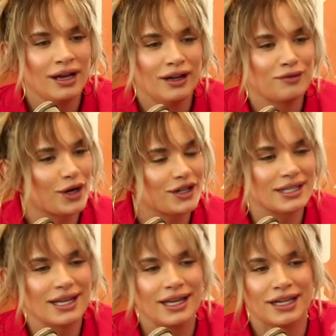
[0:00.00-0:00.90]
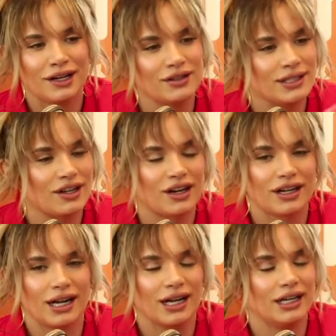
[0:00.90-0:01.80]
person and I'll
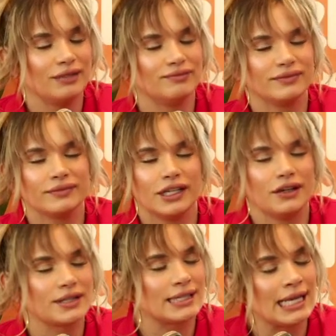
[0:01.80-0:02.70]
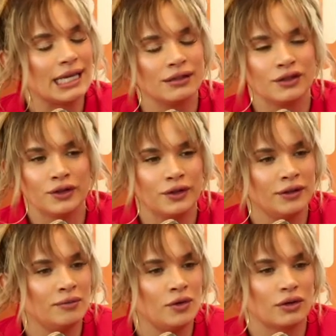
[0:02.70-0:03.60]
start, um, you know, singing into
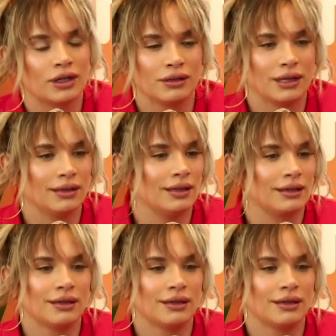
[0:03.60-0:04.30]
them. Or I'll have you had like,